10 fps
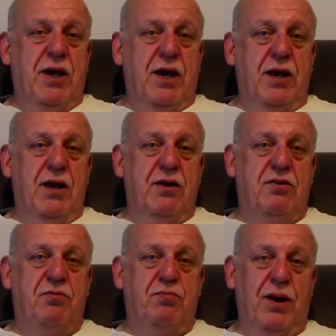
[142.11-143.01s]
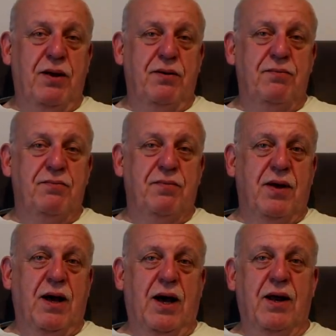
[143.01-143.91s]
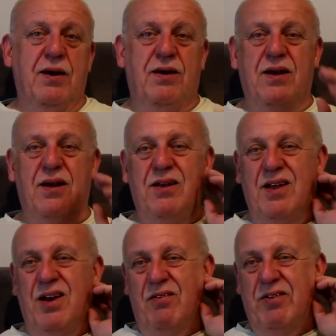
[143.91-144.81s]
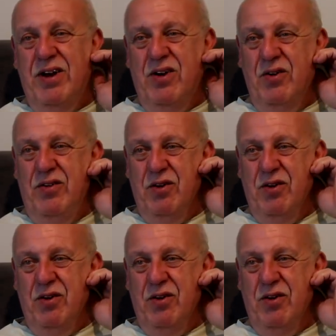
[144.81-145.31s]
It is split, and they're not very good,